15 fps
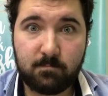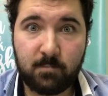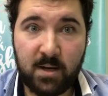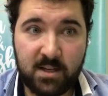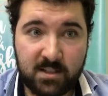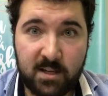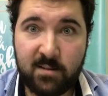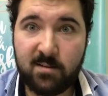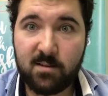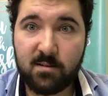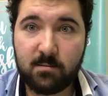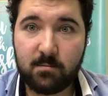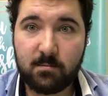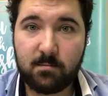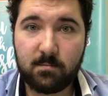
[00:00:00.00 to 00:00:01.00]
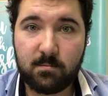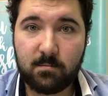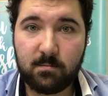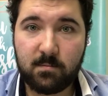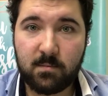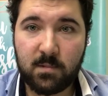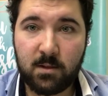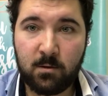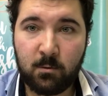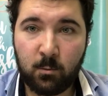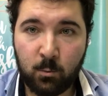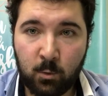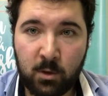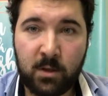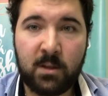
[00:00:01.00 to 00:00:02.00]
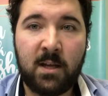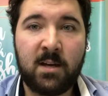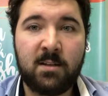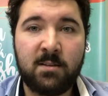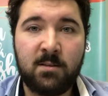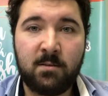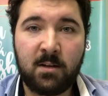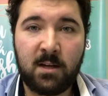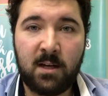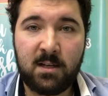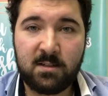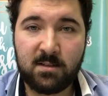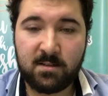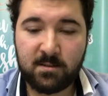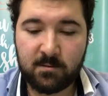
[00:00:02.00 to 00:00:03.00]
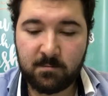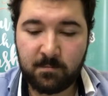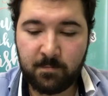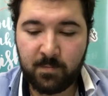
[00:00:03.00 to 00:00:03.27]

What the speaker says: pay attention. Work that into your classes.